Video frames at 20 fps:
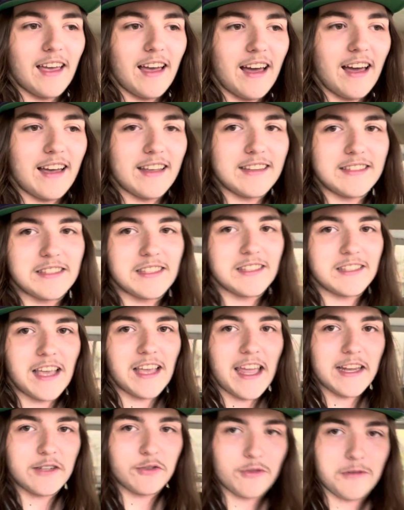It's a
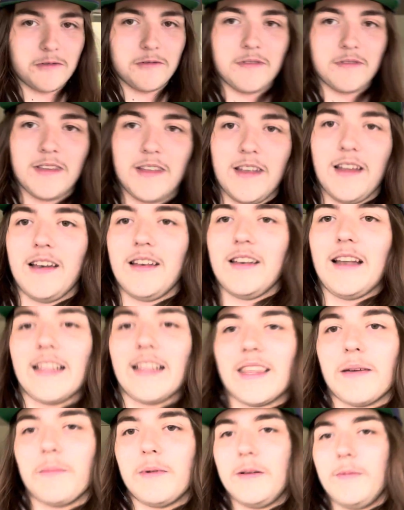sad truth. Not
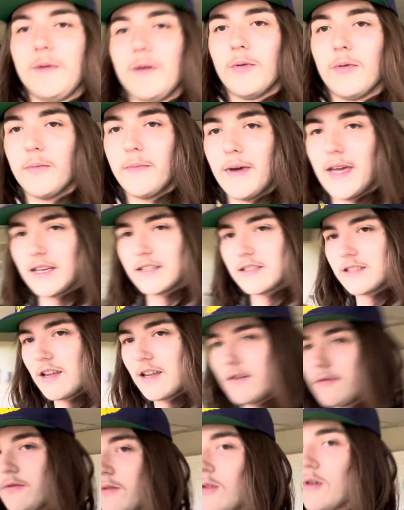that many people make
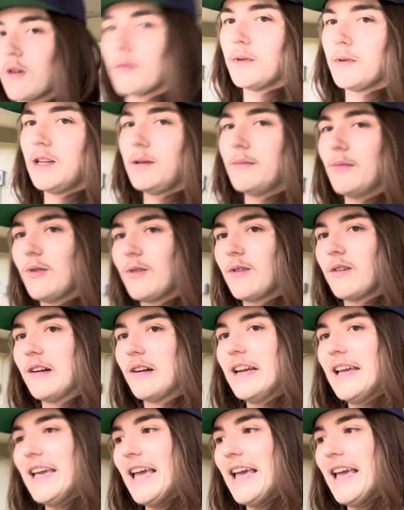stuff for them anymore,